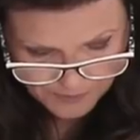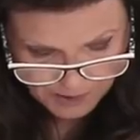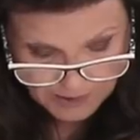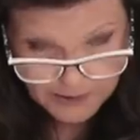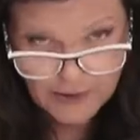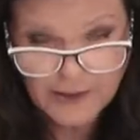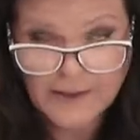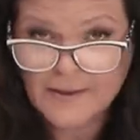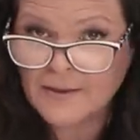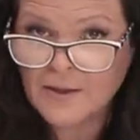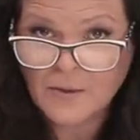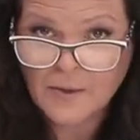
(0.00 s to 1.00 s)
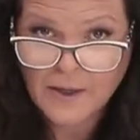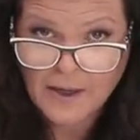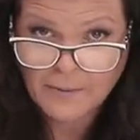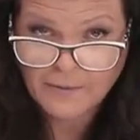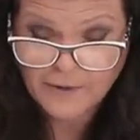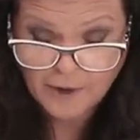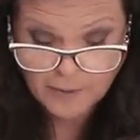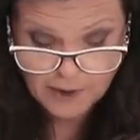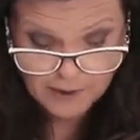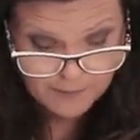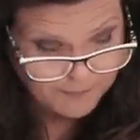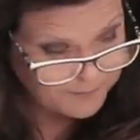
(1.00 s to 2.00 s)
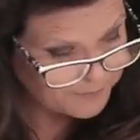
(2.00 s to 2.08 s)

He clearly doesn't know that I'm filming.